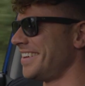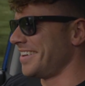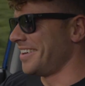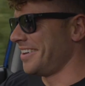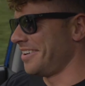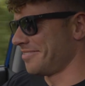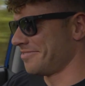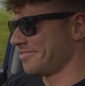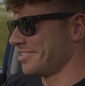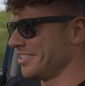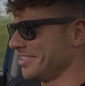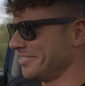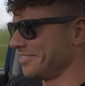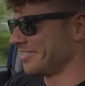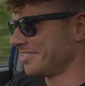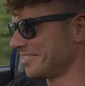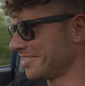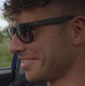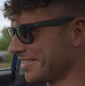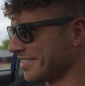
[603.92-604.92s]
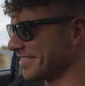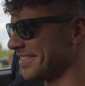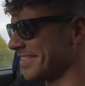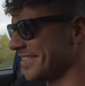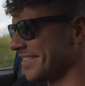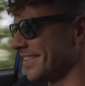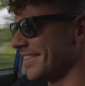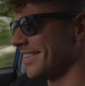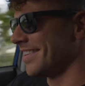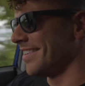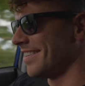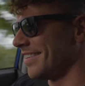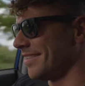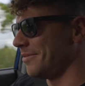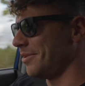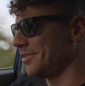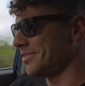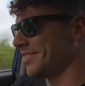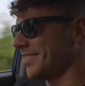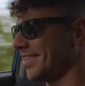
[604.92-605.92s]
Unreal.
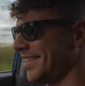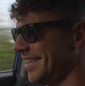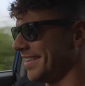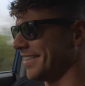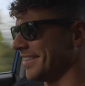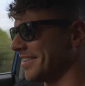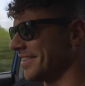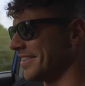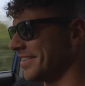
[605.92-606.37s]
What a thing.